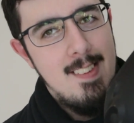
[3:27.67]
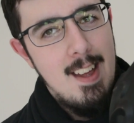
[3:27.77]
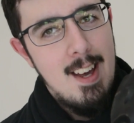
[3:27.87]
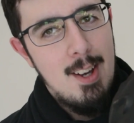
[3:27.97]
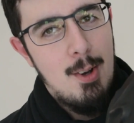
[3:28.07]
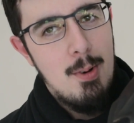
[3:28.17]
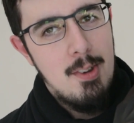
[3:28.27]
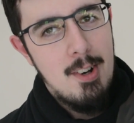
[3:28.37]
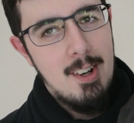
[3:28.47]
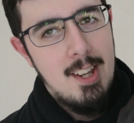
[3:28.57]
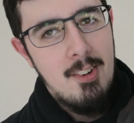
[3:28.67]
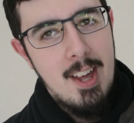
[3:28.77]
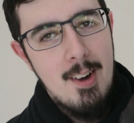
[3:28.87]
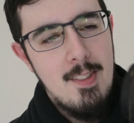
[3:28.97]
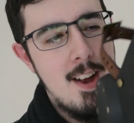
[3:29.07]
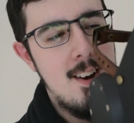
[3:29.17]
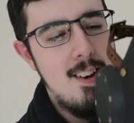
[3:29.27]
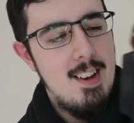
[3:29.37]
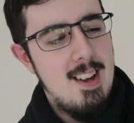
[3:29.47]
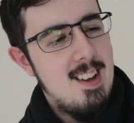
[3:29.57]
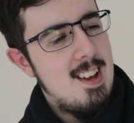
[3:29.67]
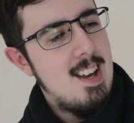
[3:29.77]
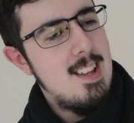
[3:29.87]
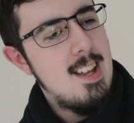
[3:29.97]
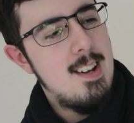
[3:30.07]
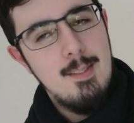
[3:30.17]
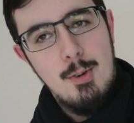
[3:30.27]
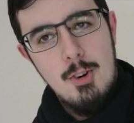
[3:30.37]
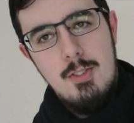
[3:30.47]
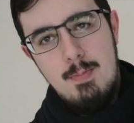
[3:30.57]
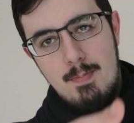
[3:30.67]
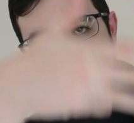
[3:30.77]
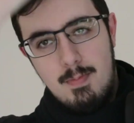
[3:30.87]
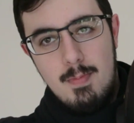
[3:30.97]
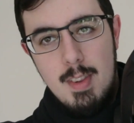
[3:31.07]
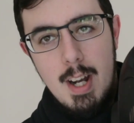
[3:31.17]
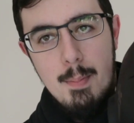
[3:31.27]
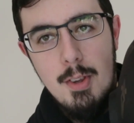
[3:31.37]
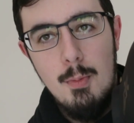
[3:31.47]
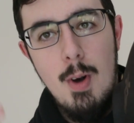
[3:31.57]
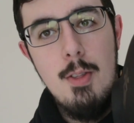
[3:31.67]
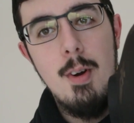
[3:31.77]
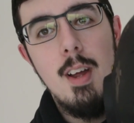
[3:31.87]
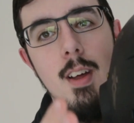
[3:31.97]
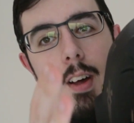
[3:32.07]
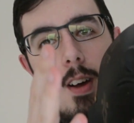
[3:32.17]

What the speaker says: Inquisitor kill count there, and then of course I put some weathering.